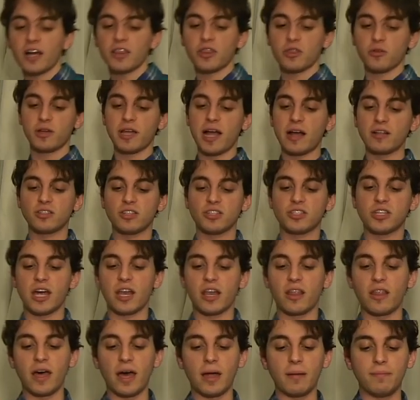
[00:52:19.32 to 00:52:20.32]
got three ounces
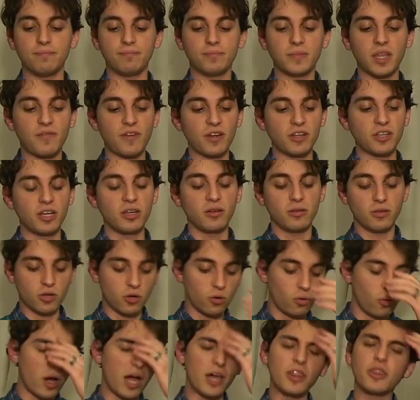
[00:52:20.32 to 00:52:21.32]
out of that. If I did,
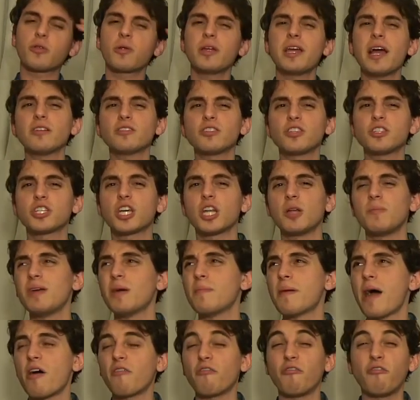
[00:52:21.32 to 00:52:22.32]
cool. And three ounces is going to be
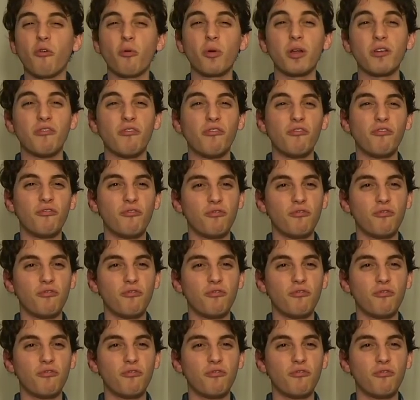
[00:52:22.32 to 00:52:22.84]
about 40.